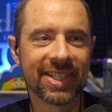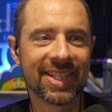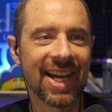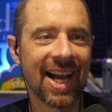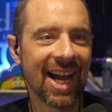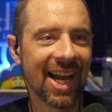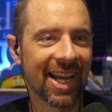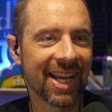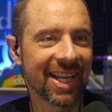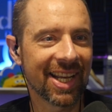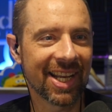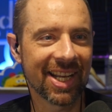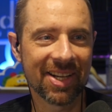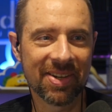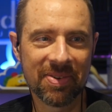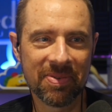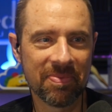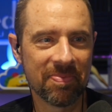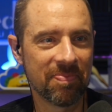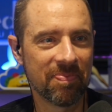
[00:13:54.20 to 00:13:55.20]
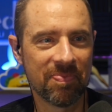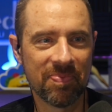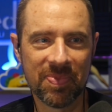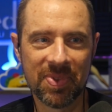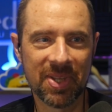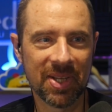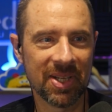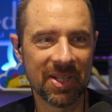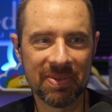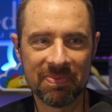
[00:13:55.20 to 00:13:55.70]
dye in
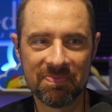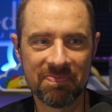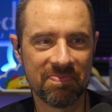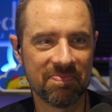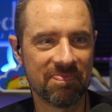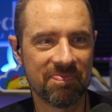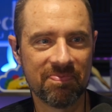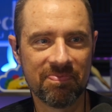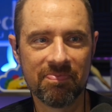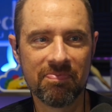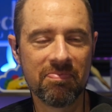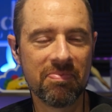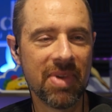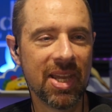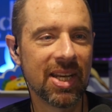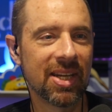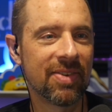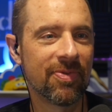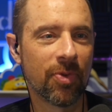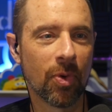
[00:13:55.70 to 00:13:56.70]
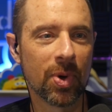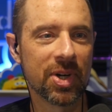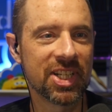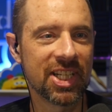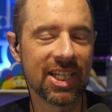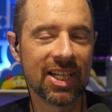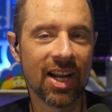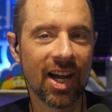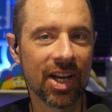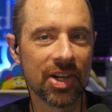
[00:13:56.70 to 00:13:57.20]
the mid
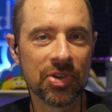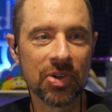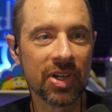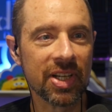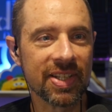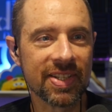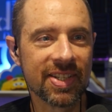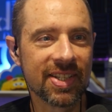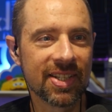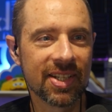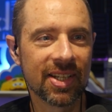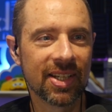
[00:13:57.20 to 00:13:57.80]
1400s.